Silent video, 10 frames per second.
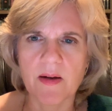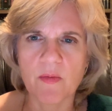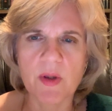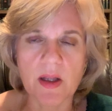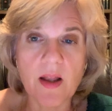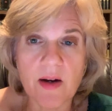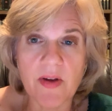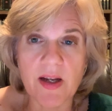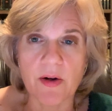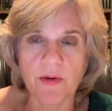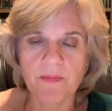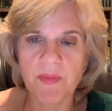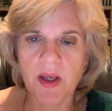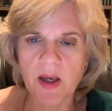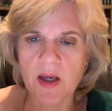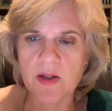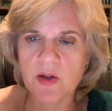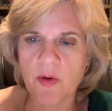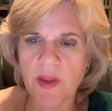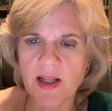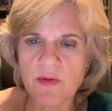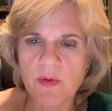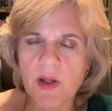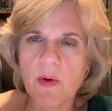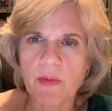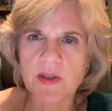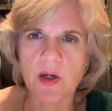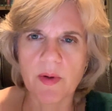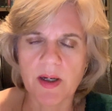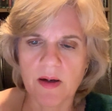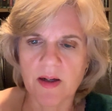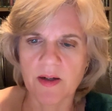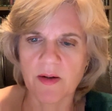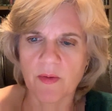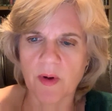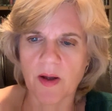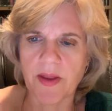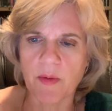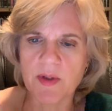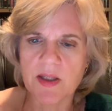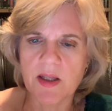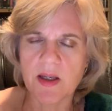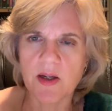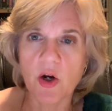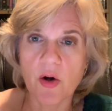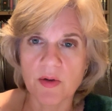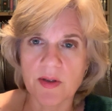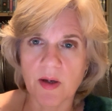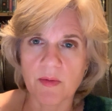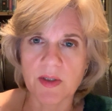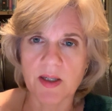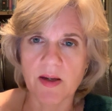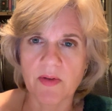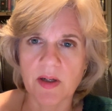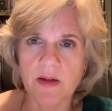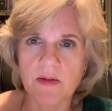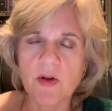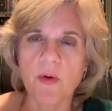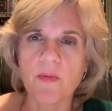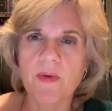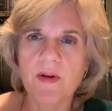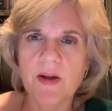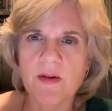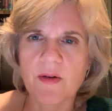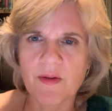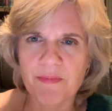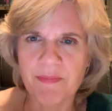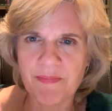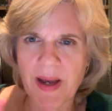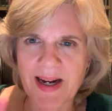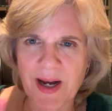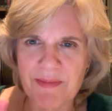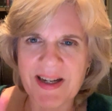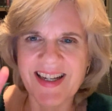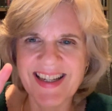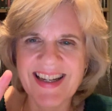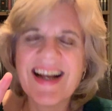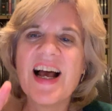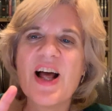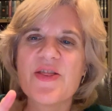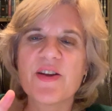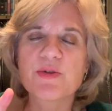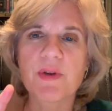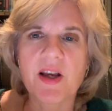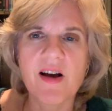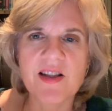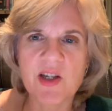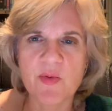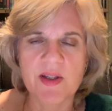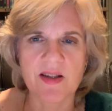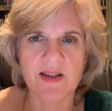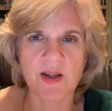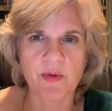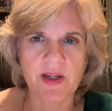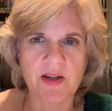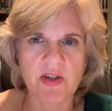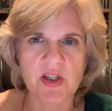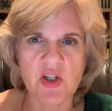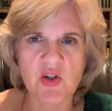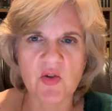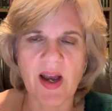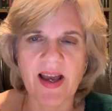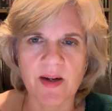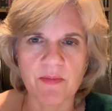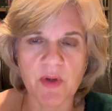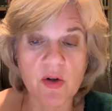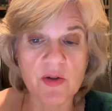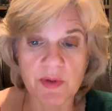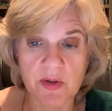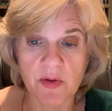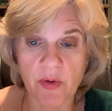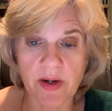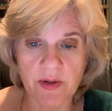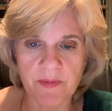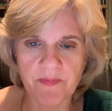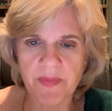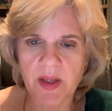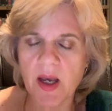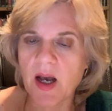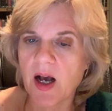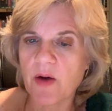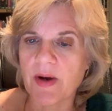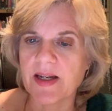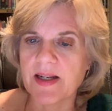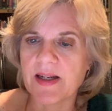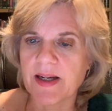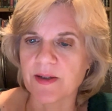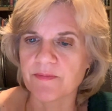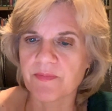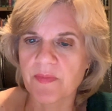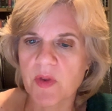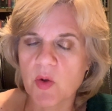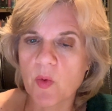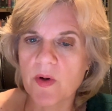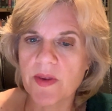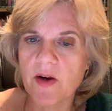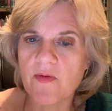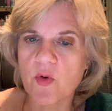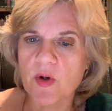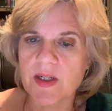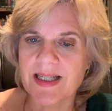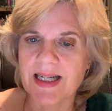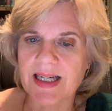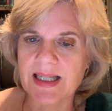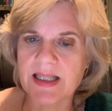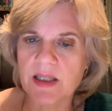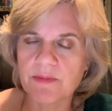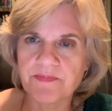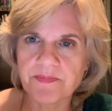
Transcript: with a lot of anger. So that's really what was going on. That was the curse that was given. No, back up. Those were the consequences that were given to Adam. The curse was to the ground. All right, now the word there for dust.